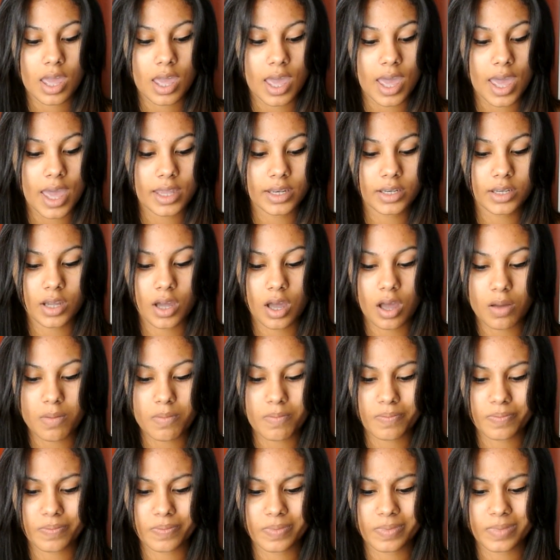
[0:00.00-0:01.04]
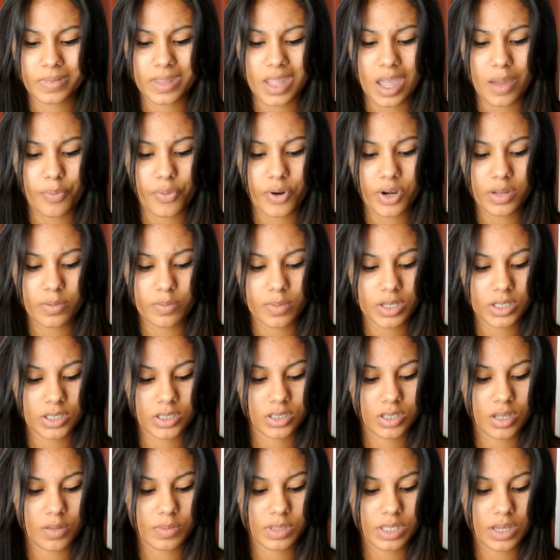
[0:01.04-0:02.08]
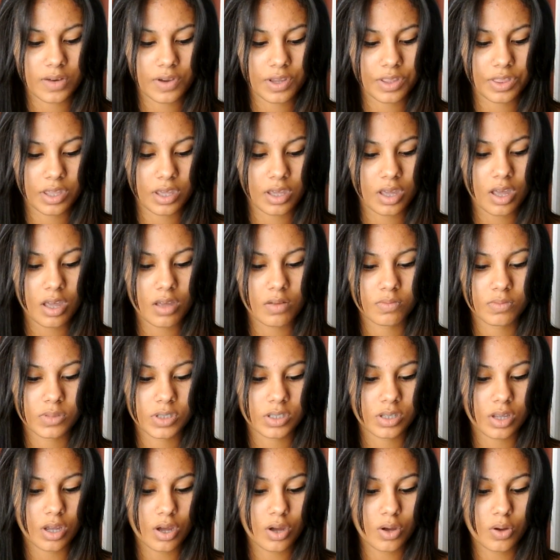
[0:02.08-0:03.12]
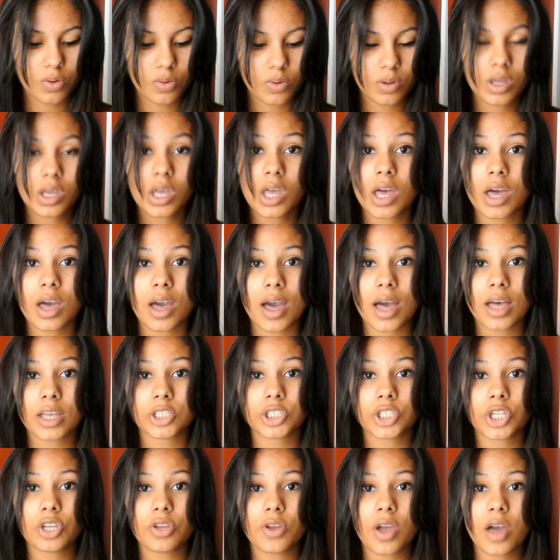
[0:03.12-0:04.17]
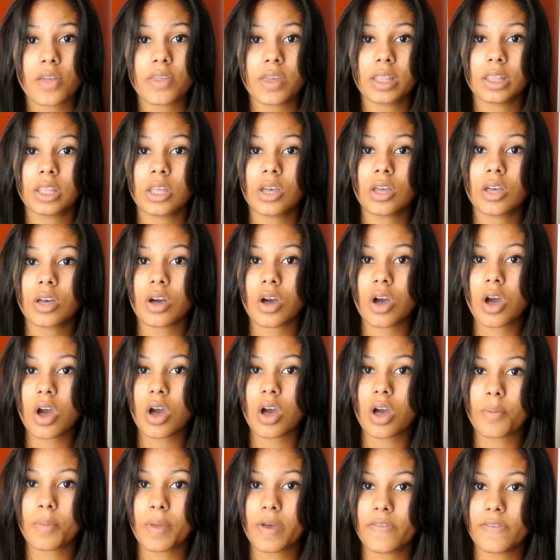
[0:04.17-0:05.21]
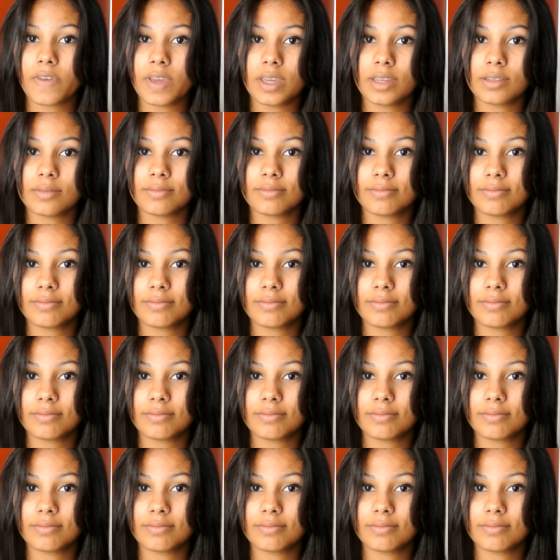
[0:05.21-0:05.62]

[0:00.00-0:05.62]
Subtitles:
And that pretty much sums everything up. So I'll show you how they look on my feet.